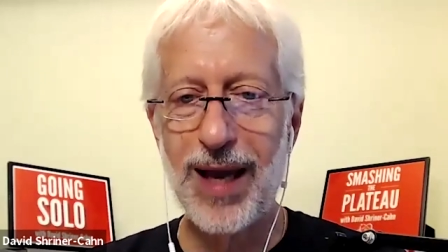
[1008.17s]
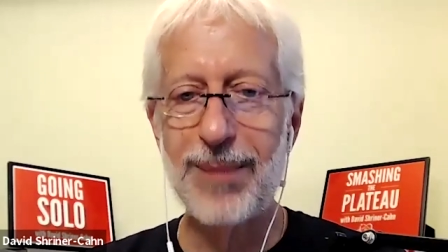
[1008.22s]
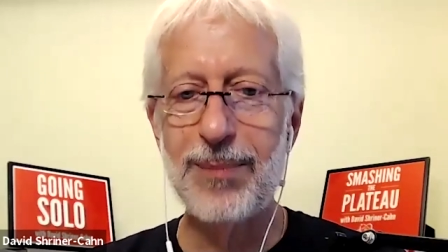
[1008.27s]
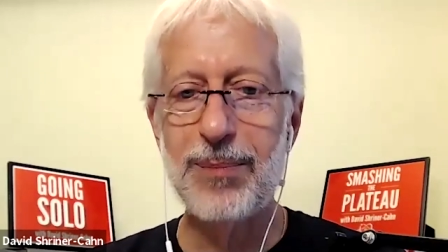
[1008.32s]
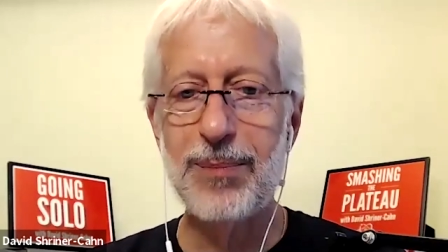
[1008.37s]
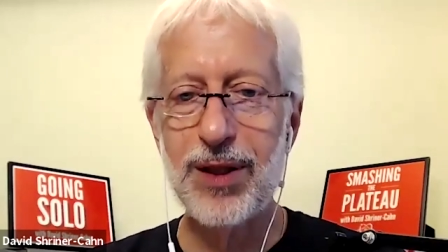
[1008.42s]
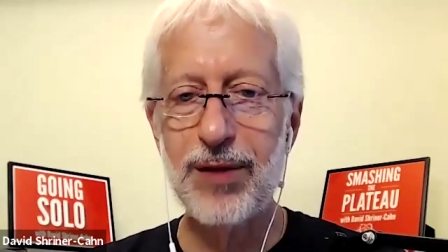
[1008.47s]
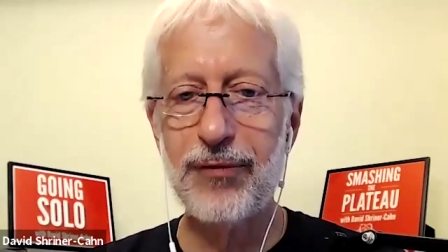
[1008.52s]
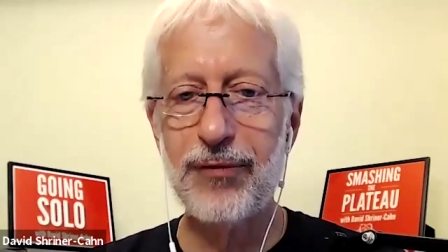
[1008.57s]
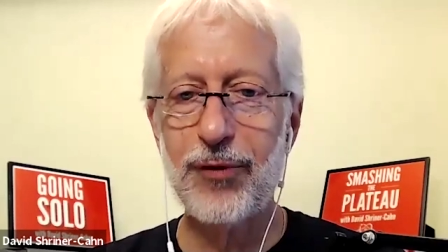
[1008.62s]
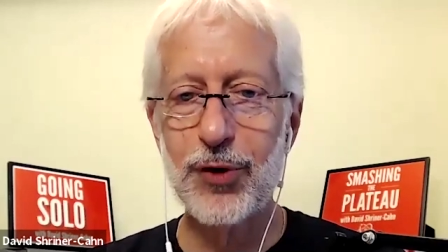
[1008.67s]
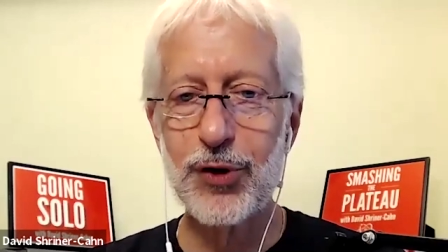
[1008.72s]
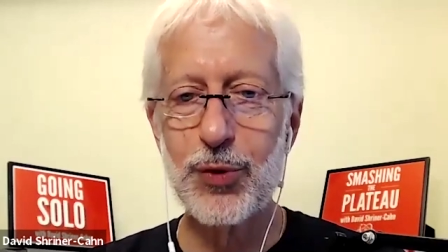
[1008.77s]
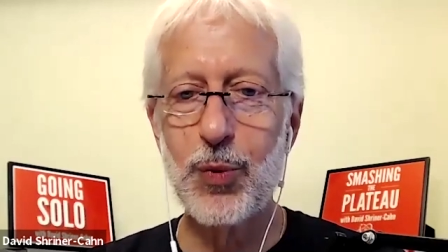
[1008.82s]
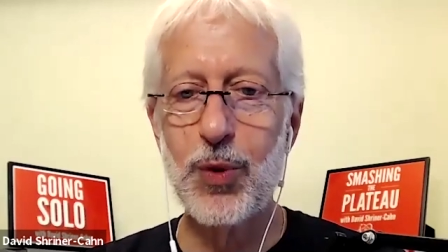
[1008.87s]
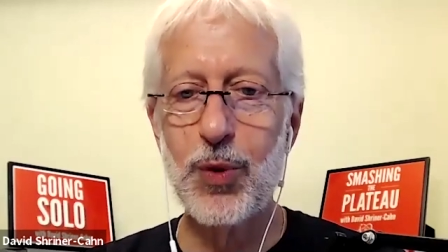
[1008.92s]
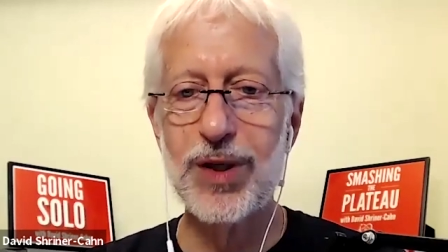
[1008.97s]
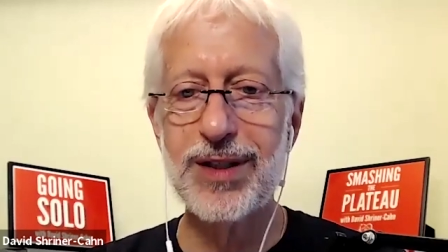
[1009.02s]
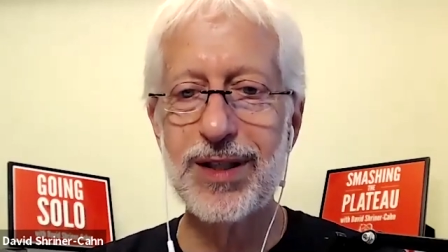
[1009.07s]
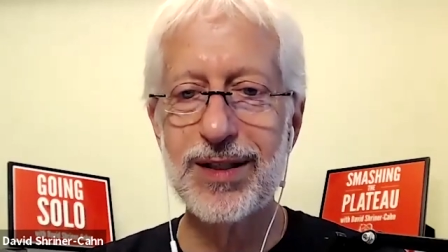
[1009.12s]
and be the first
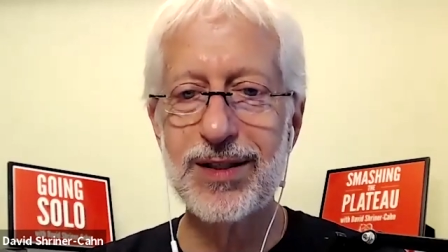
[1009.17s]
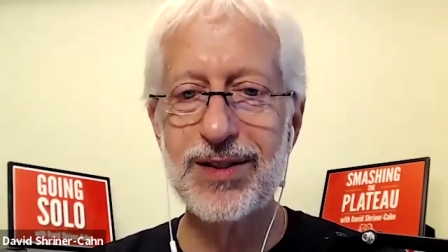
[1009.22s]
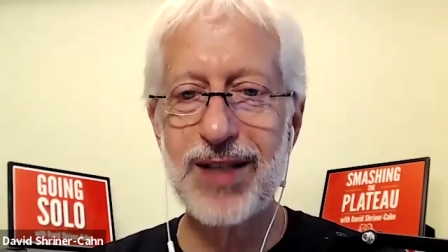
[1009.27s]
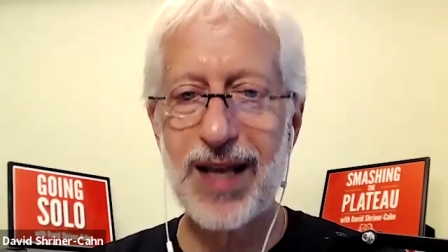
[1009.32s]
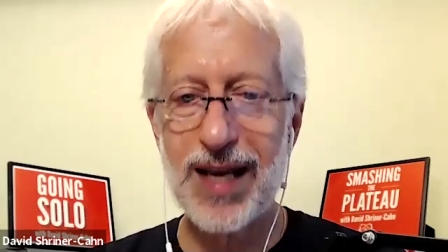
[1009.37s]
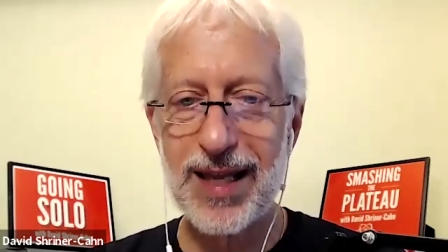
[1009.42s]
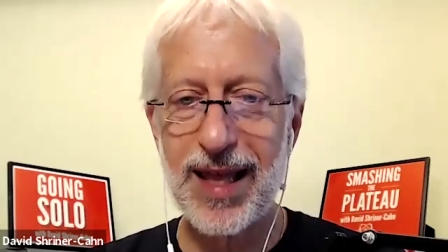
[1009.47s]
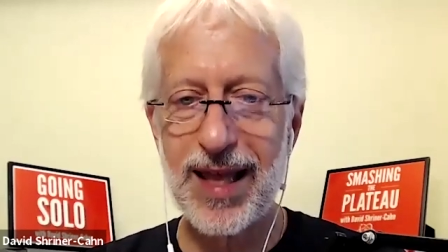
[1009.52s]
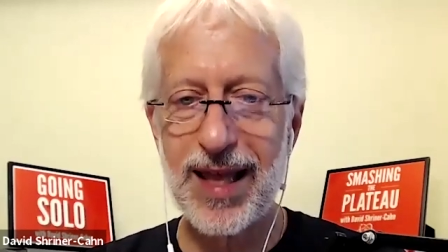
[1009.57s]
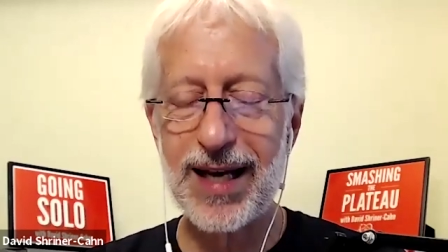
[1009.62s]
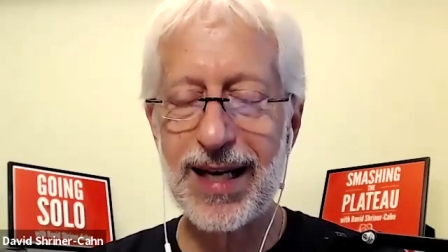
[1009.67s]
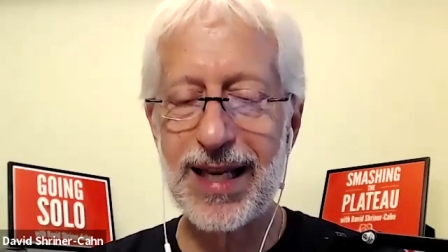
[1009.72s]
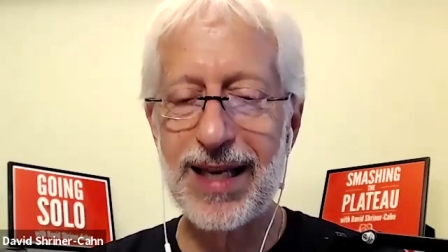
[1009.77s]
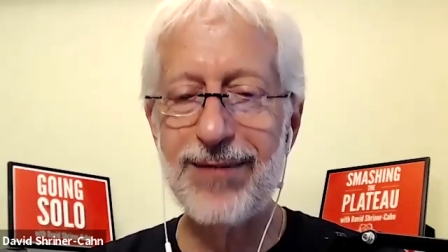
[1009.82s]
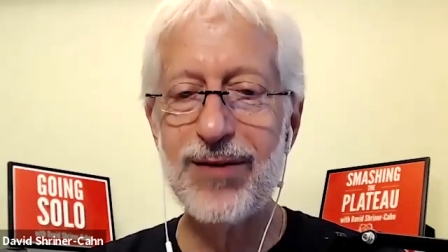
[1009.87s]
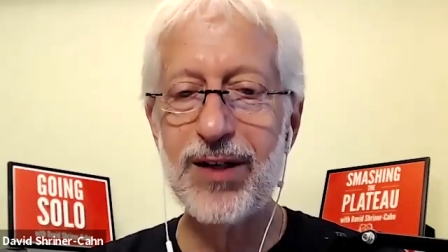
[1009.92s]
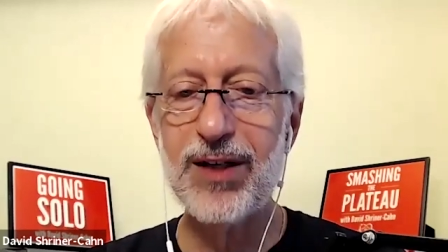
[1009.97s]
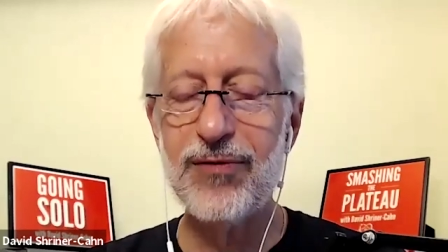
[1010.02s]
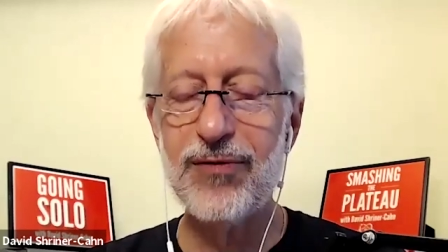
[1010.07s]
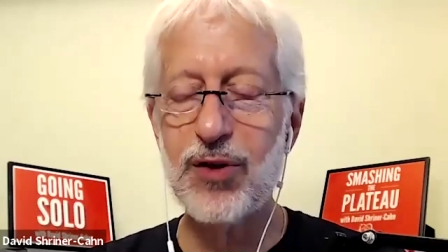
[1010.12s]
one to say that
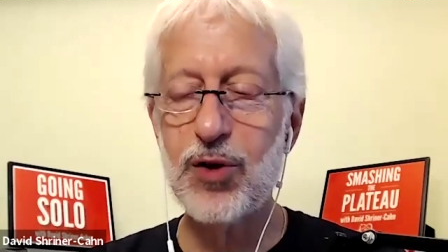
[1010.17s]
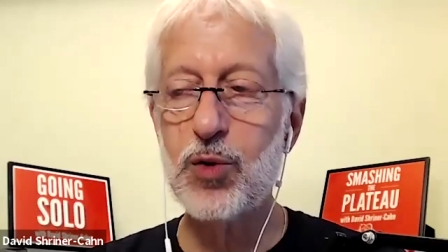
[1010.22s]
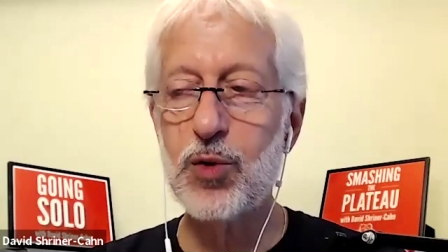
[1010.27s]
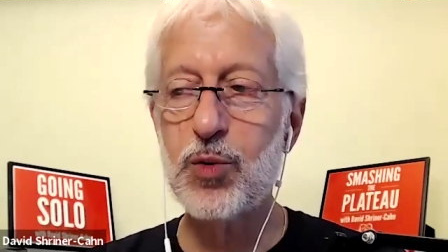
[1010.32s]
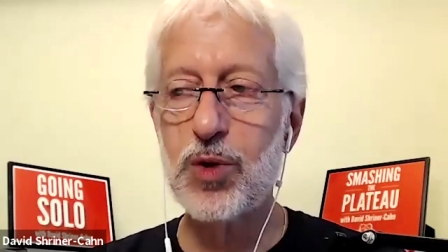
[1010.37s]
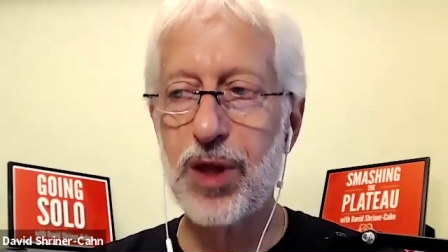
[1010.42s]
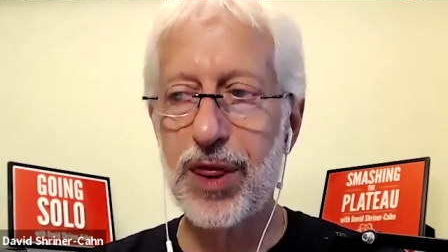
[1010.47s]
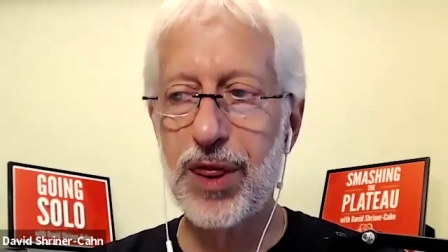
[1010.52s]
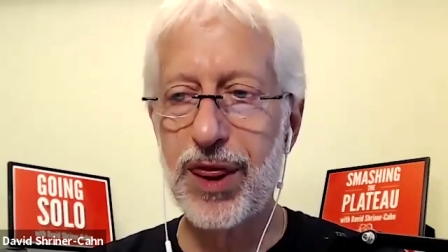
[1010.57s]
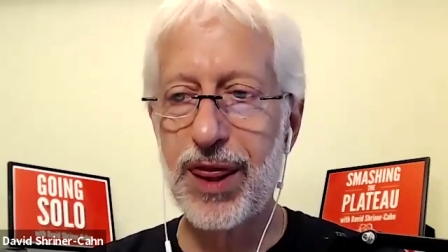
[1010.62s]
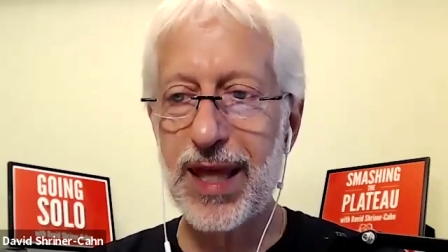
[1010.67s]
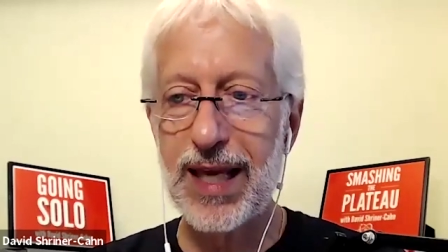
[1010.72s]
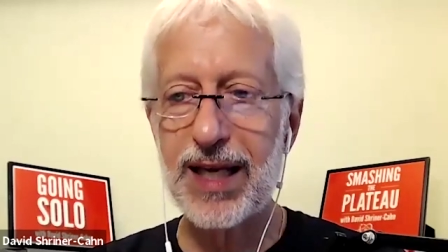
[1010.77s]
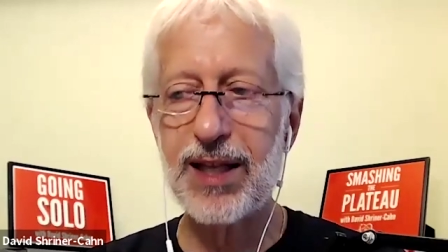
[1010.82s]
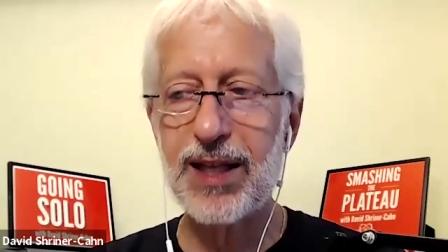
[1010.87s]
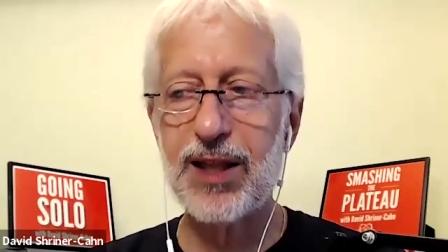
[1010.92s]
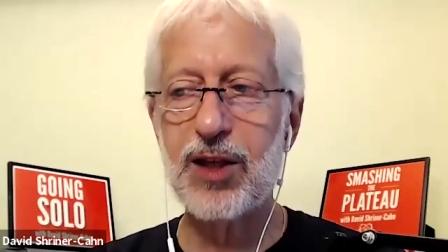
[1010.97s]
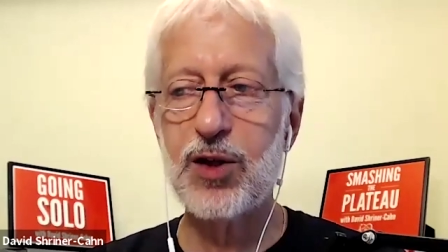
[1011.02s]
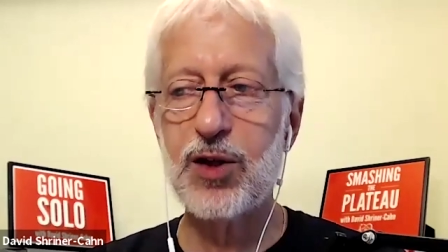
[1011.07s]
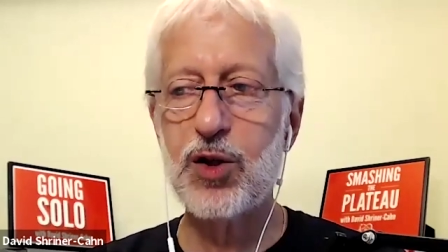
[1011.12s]
even if you think
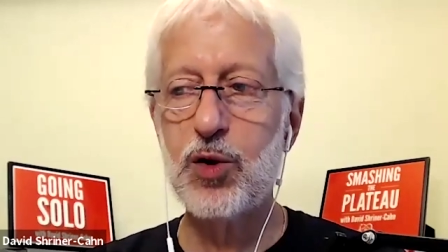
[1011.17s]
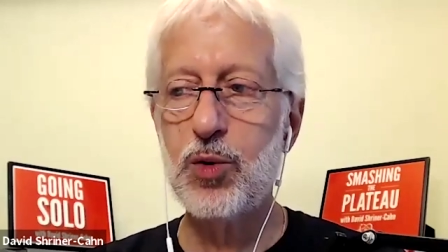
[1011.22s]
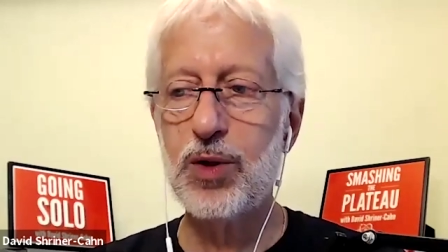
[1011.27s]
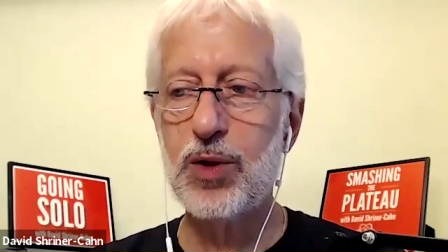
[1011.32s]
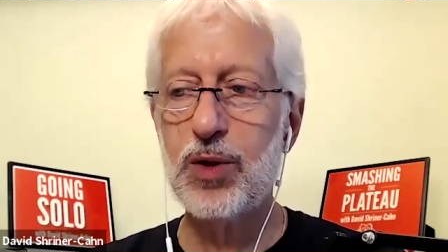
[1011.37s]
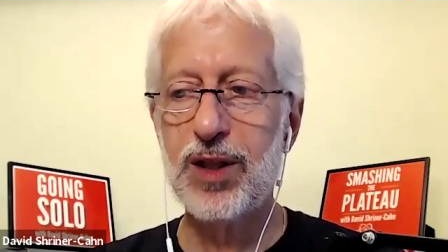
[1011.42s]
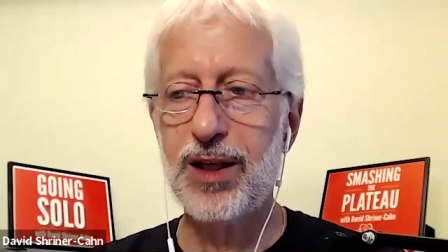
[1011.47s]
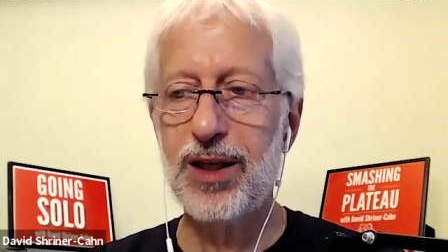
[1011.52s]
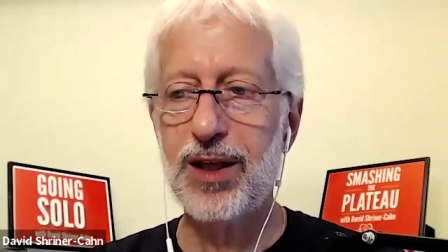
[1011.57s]
that you